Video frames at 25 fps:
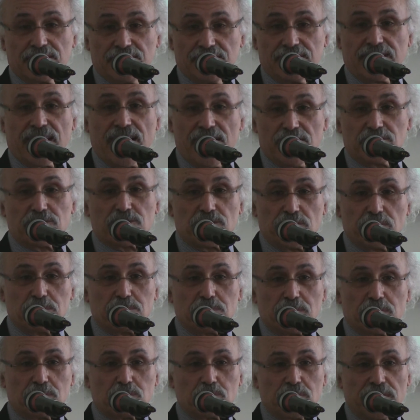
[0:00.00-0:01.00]
in our group,
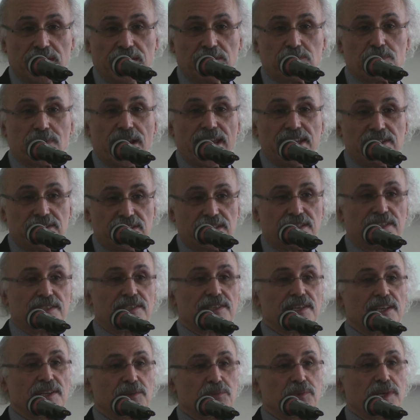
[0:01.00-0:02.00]
when we rated
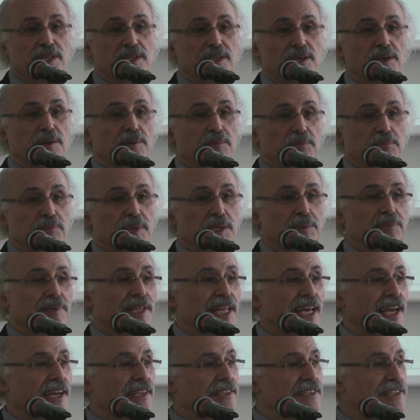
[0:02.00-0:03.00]
whether
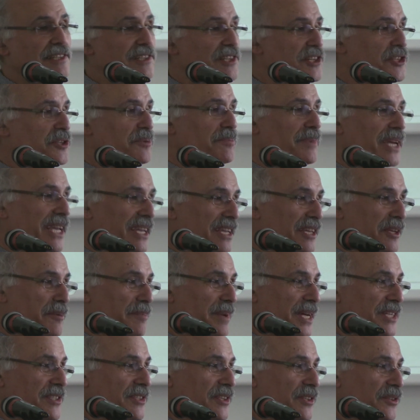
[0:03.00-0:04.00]
people had decision-making
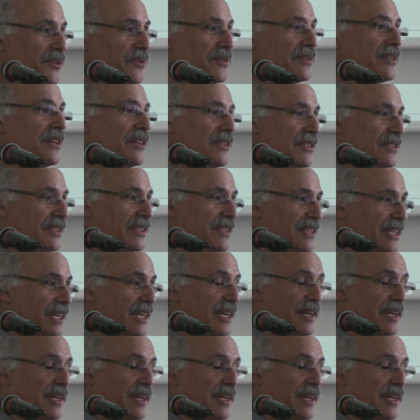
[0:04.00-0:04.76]
capacity or not,